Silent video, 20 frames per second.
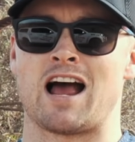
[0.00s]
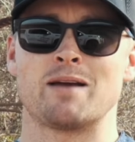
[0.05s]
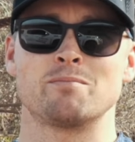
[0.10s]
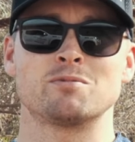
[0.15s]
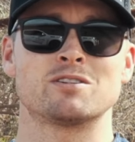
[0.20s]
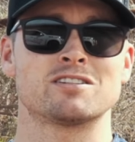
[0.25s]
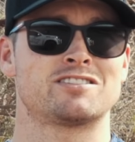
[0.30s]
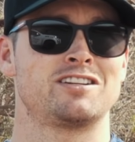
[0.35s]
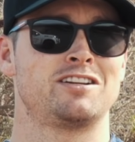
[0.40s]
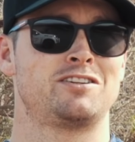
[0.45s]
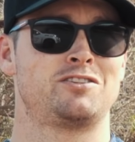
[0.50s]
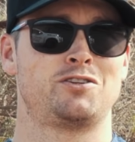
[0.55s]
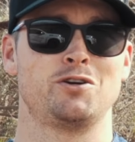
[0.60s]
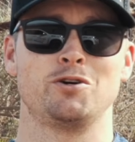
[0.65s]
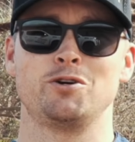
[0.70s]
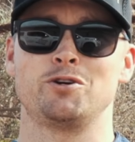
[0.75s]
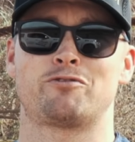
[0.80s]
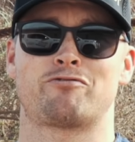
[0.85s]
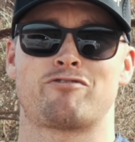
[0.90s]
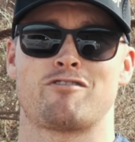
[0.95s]
I'm just a
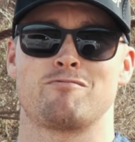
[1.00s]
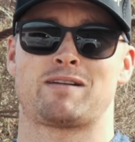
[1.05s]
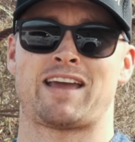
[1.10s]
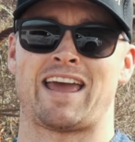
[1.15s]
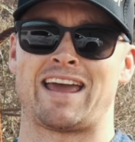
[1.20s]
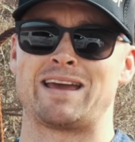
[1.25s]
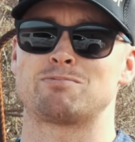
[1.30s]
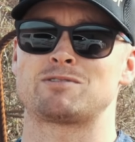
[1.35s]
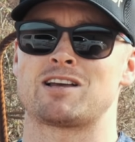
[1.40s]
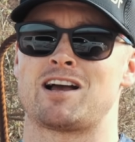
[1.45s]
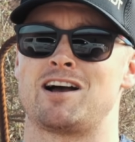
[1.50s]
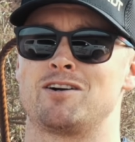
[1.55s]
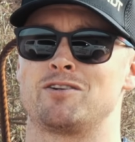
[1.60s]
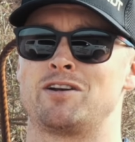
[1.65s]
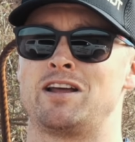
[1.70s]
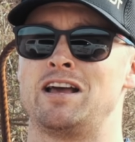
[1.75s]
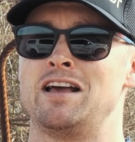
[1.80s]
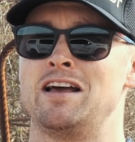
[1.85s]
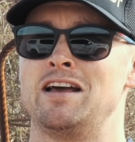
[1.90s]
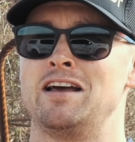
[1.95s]
dude from Cape
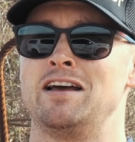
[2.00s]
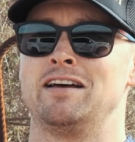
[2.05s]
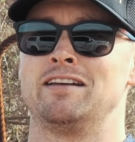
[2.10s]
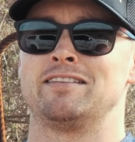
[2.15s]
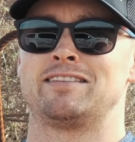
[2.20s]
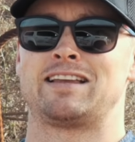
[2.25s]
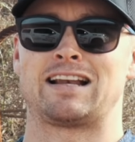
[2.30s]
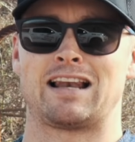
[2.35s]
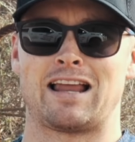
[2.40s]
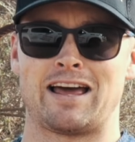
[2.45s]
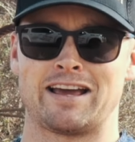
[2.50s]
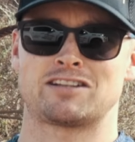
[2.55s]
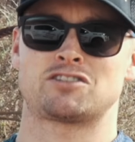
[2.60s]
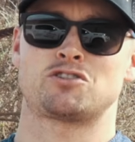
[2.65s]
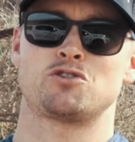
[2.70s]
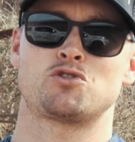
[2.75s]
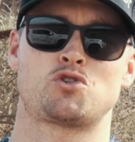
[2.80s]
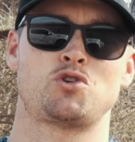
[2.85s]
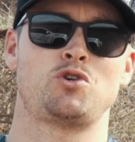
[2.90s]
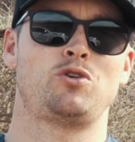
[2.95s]
Town that likes
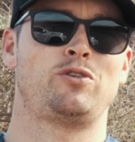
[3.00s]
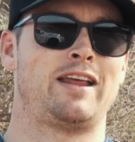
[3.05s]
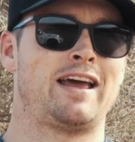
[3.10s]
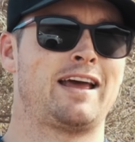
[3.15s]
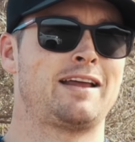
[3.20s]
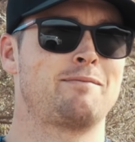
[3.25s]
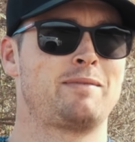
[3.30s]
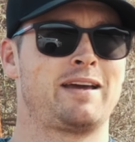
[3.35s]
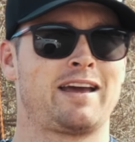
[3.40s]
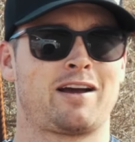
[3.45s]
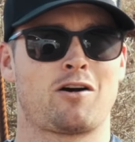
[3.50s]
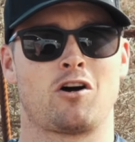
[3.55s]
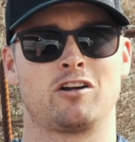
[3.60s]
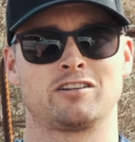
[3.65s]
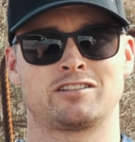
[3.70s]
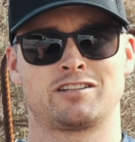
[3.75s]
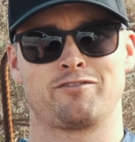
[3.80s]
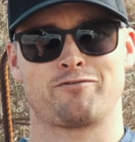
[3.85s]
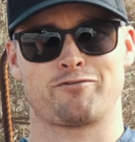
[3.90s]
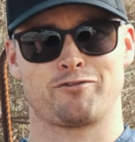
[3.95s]
to shoot and make
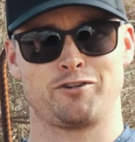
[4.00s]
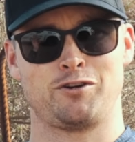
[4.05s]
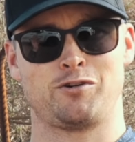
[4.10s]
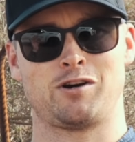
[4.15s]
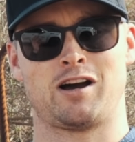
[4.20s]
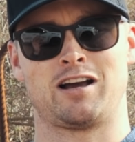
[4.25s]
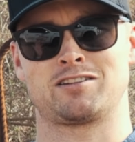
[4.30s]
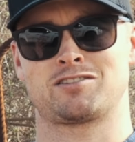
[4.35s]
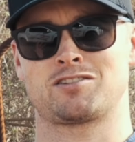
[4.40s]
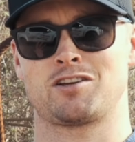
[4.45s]
content for you guys.